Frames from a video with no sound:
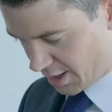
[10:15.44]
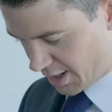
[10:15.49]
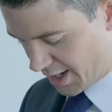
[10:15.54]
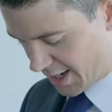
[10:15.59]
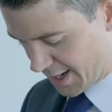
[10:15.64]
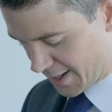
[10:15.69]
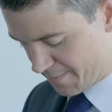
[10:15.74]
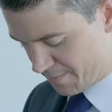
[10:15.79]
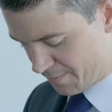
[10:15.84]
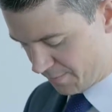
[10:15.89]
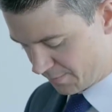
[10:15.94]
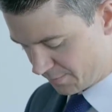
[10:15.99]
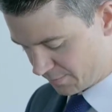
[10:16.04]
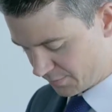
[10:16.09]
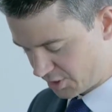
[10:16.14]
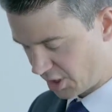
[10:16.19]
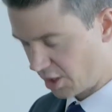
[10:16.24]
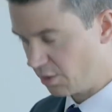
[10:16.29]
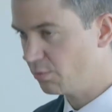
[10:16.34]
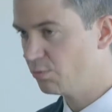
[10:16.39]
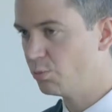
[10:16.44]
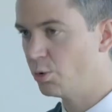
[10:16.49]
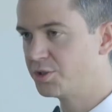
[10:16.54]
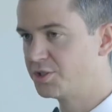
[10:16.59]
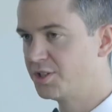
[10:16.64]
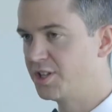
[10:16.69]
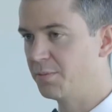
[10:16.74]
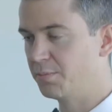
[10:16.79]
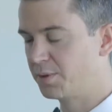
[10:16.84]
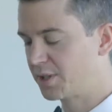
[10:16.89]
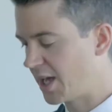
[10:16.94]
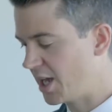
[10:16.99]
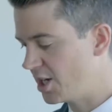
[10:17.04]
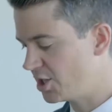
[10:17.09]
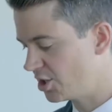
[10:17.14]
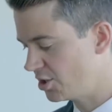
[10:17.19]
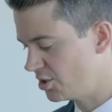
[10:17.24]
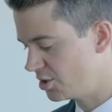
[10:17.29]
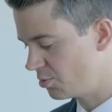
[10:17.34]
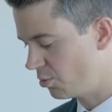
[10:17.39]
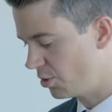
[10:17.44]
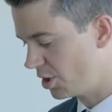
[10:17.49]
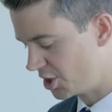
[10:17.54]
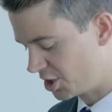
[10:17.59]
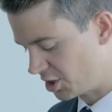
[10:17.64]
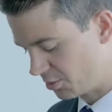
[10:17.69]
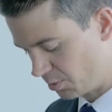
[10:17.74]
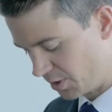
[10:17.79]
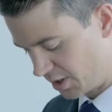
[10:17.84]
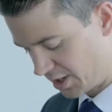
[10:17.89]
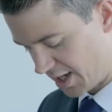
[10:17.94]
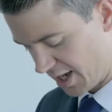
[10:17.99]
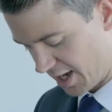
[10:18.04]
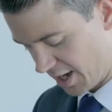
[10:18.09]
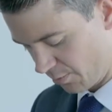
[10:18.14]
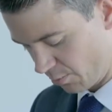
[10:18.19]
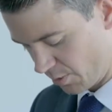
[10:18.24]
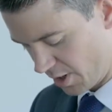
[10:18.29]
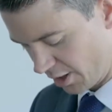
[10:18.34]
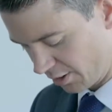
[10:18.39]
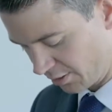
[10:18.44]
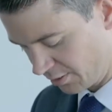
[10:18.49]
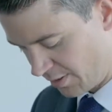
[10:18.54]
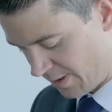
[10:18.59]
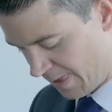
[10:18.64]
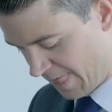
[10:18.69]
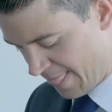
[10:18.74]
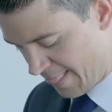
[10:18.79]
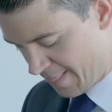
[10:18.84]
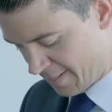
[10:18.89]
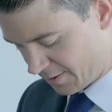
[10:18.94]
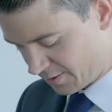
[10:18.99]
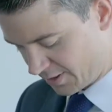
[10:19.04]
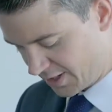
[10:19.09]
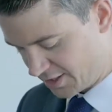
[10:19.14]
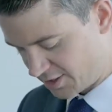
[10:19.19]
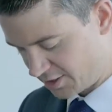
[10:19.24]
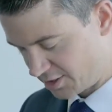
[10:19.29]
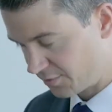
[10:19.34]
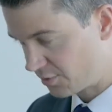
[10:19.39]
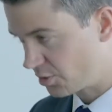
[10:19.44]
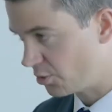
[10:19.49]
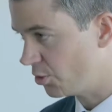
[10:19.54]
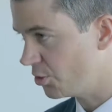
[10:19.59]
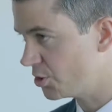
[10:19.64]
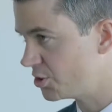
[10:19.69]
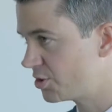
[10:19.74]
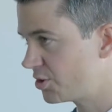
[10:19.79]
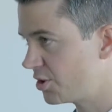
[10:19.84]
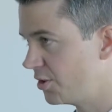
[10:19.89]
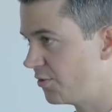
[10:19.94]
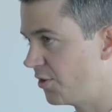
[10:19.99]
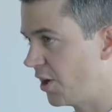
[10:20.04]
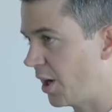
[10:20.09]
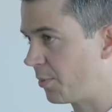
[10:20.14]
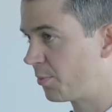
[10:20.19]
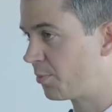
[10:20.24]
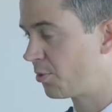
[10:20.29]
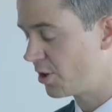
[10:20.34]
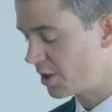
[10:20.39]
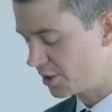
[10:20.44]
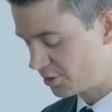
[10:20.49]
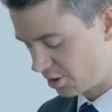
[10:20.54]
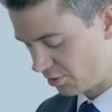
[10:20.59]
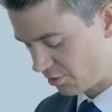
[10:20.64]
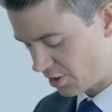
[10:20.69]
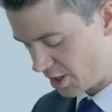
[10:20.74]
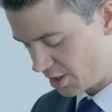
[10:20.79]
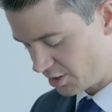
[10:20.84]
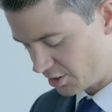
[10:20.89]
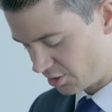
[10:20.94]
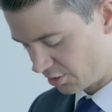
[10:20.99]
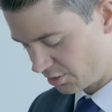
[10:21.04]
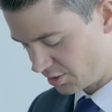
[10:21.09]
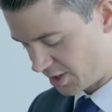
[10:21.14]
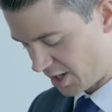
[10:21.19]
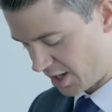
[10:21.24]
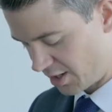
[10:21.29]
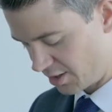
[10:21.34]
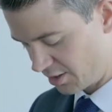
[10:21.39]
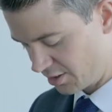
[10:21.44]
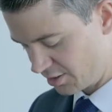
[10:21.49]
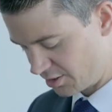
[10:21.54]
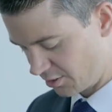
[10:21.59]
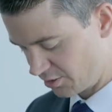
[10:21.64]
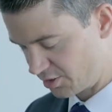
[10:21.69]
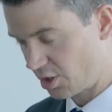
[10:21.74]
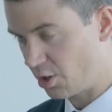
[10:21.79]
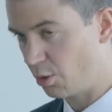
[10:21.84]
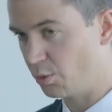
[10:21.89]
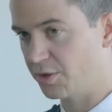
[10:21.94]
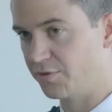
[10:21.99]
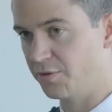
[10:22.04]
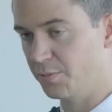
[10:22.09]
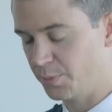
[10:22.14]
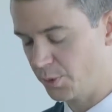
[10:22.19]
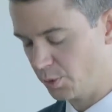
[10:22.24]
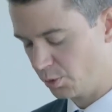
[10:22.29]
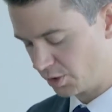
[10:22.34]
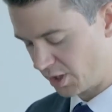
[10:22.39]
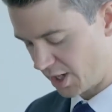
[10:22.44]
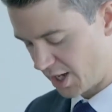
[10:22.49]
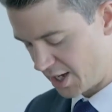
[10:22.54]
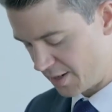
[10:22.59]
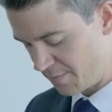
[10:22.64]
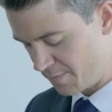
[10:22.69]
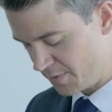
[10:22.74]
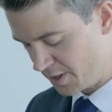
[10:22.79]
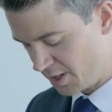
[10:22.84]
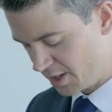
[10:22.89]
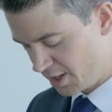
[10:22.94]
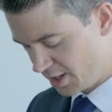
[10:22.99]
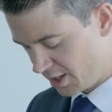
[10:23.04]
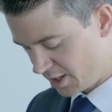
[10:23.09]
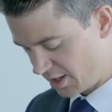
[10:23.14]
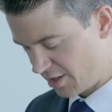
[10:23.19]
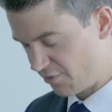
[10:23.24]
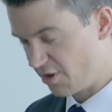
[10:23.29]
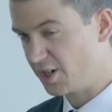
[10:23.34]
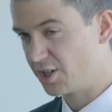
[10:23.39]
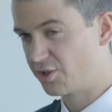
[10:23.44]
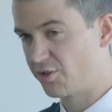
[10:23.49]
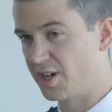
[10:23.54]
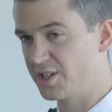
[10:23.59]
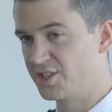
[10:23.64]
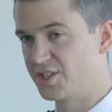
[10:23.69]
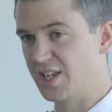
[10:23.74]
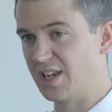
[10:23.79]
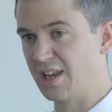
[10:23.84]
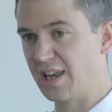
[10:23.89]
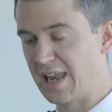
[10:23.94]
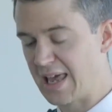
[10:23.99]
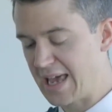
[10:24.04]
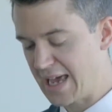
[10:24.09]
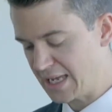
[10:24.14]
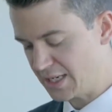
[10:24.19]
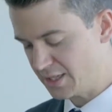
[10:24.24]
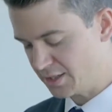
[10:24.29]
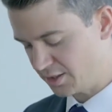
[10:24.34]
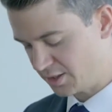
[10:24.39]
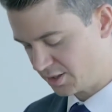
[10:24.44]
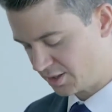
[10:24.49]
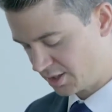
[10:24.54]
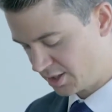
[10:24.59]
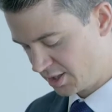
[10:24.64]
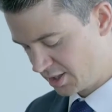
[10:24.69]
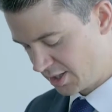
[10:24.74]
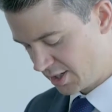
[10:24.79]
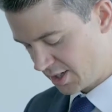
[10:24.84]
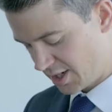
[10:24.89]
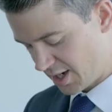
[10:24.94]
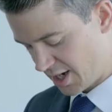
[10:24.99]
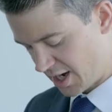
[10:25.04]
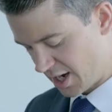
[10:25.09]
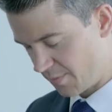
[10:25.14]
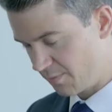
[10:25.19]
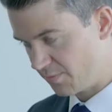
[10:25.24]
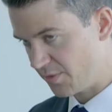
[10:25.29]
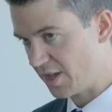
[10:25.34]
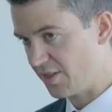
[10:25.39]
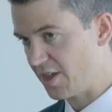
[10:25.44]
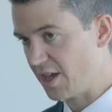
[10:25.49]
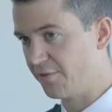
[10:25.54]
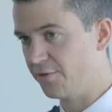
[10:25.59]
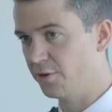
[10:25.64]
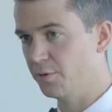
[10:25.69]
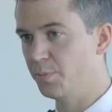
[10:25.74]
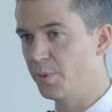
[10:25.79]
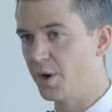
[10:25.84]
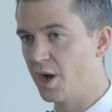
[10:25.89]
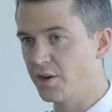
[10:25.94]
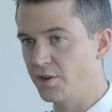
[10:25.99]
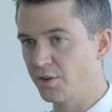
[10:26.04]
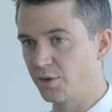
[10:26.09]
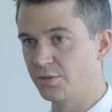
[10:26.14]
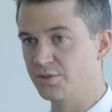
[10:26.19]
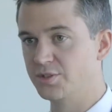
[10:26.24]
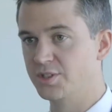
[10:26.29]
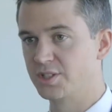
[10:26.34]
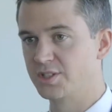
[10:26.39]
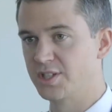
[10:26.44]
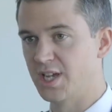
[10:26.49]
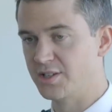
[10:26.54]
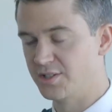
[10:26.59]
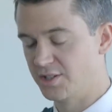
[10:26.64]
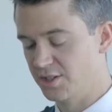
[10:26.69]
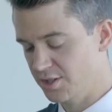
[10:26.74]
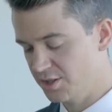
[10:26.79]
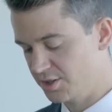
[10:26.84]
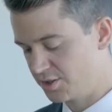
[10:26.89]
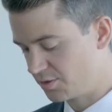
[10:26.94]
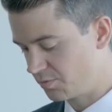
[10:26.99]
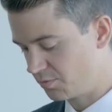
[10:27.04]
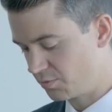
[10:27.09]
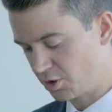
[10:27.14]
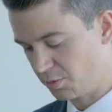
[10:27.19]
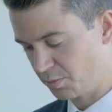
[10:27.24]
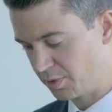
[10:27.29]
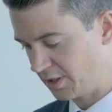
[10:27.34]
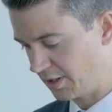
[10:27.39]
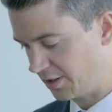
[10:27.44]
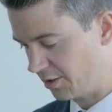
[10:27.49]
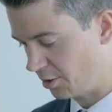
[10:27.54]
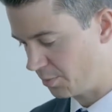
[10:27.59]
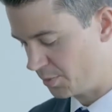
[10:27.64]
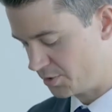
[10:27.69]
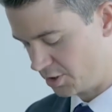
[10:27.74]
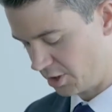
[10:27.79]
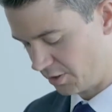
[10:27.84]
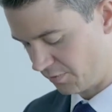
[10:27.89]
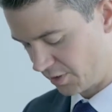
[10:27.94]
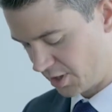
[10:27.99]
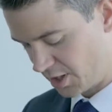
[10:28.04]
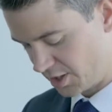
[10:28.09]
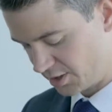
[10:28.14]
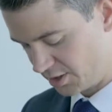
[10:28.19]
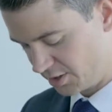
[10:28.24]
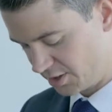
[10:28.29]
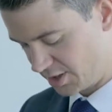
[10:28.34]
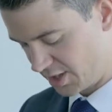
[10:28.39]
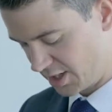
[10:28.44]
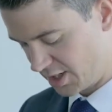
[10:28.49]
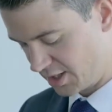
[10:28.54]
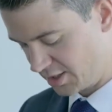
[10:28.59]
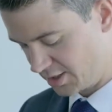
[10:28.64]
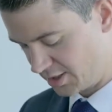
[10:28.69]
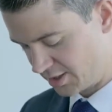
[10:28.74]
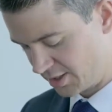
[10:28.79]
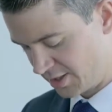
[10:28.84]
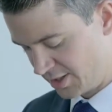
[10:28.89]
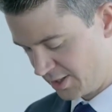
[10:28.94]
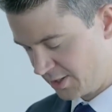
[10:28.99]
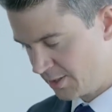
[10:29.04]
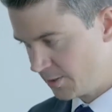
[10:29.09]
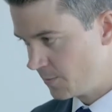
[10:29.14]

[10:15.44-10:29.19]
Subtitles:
So what are the implications? Why should we care? Well, leases of course confer proprietary rights on tenants, so it's a whole different ball game. Their interest in land, they're therefore binding on successors, completely the opposite of licenses.